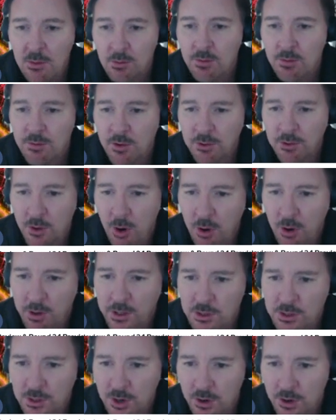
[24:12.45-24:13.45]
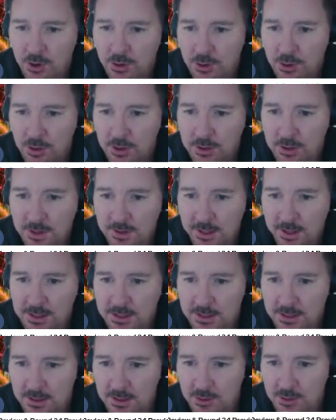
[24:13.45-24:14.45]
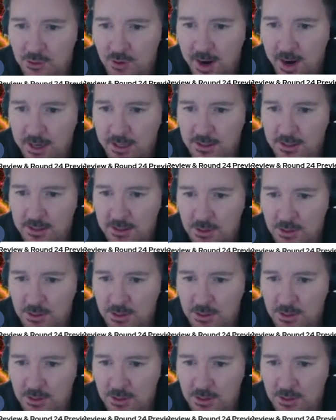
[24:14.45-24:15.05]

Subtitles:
We've got the orange zone. So that's the Dragons,